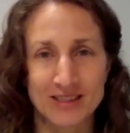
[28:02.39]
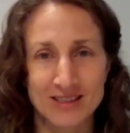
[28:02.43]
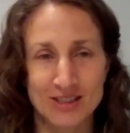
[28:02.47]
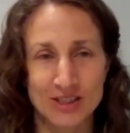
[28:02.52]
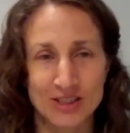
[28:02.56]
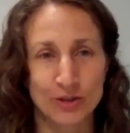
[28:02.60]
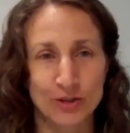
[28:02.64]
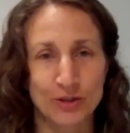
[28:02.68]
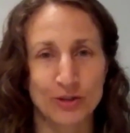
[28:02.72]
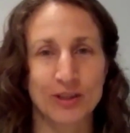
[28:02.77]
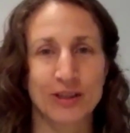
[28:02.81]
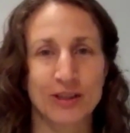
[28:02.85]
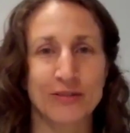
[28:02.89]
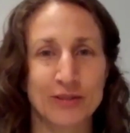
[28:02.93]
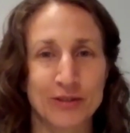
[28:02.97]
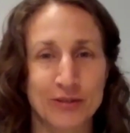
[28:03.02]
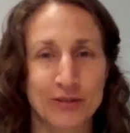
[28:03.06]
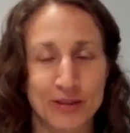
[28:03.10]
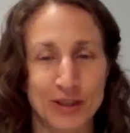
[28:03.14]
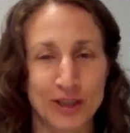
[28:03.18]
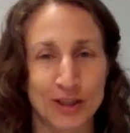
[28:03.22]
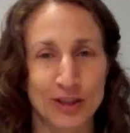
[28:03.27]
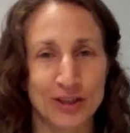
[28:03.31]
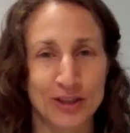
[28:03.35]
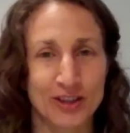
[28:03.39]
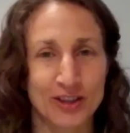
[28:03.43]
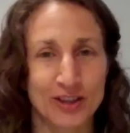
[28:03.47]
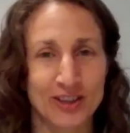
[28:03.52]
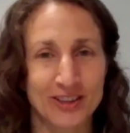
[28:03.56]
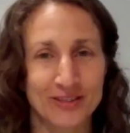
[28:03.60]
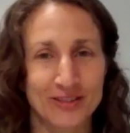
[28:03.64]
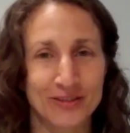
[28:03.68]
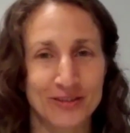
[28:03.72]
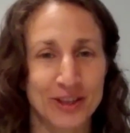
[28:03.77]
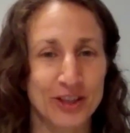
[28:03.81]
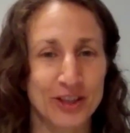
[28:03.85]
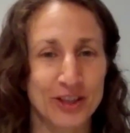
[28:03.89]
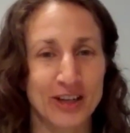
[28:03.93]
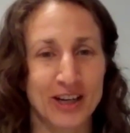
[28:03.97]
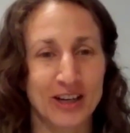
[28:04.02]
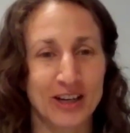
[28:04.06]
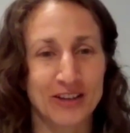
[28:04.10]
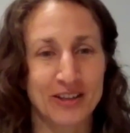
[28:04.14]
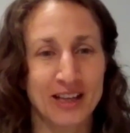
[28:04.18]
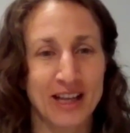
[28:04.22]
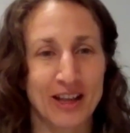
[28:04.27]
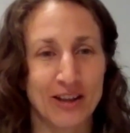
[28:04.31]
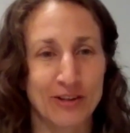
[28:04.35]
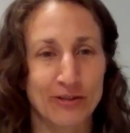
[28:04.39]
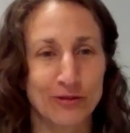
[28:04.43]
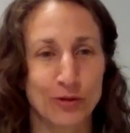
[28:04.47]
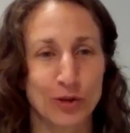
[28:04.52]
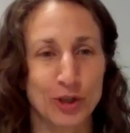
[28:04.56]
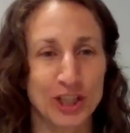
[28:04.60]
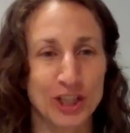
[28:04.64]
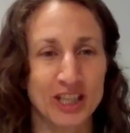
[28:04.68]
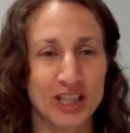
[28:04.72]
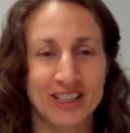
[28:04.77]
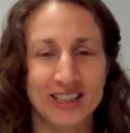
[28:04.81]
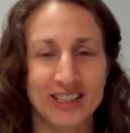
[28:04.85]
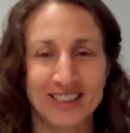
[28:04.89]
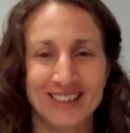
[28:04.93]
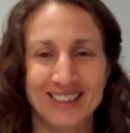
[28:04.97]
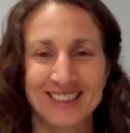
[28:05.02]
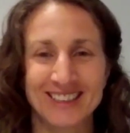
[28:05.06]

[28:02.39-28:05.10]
So you'd have to figure out California.